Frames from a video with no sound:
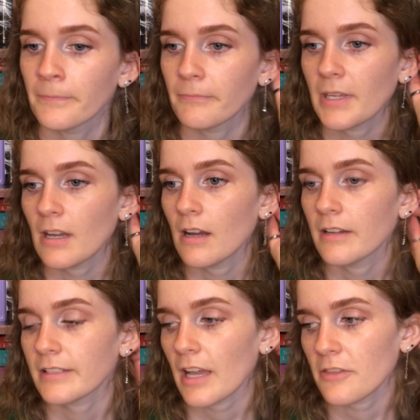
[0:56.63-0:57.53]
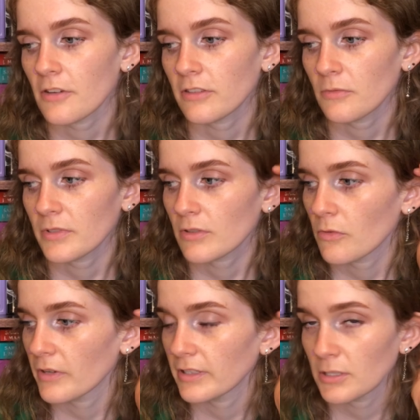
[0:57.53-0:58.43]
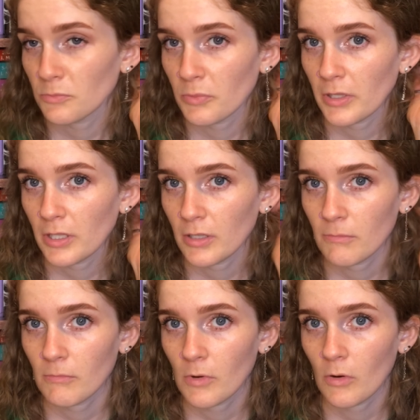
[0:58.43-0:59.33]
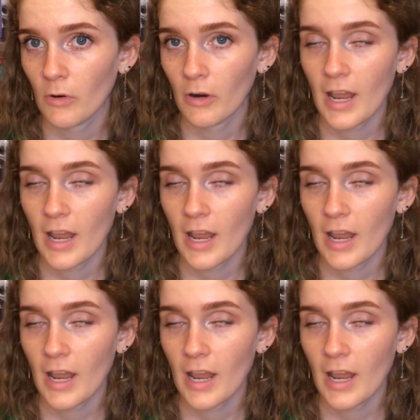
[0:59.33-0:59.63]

because I thought there was going to be more